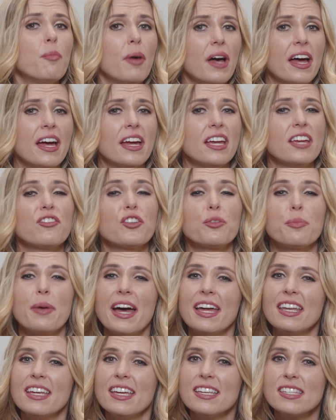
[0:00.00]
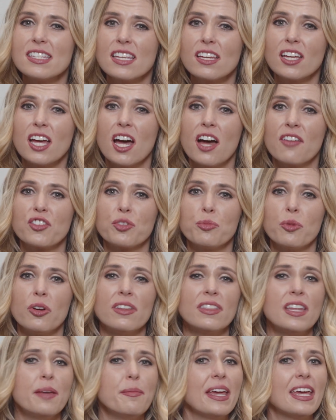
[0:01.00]
But if your pet is uncomfortable
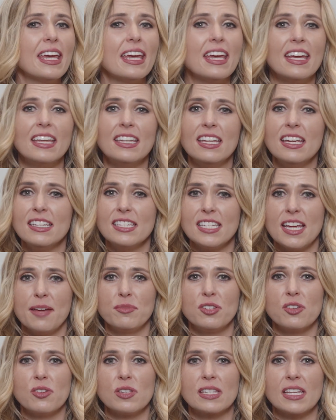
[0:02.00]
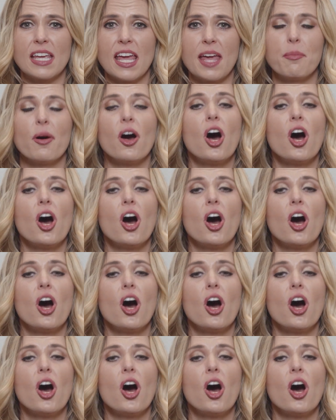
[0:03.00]
and they make any attempt to escape,